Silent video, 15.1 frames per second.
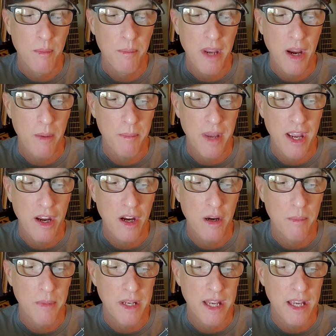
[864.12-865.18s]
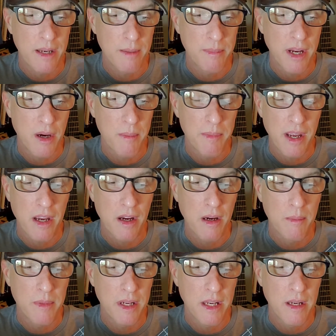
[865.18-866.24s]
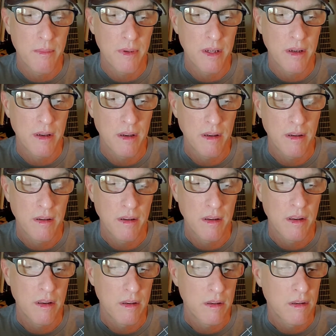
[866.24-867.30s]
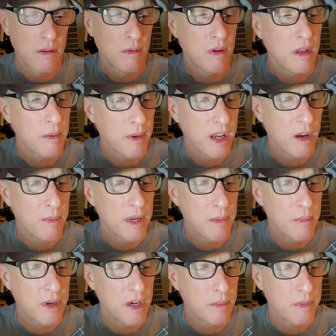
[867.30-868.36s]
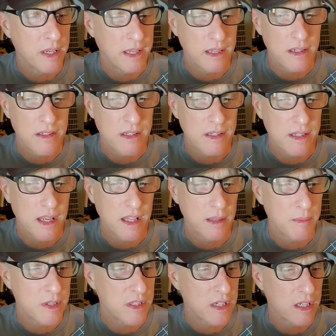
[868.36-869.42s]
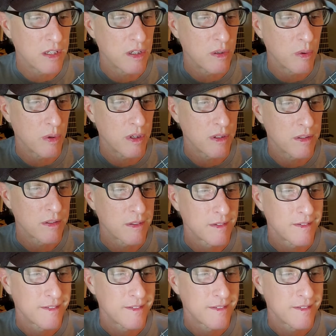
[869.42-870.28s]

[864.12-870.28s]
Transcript: Pear, pear, banana, pear, pear, banana. Anyway, how many pear bananas is that? Let me see in the chorus.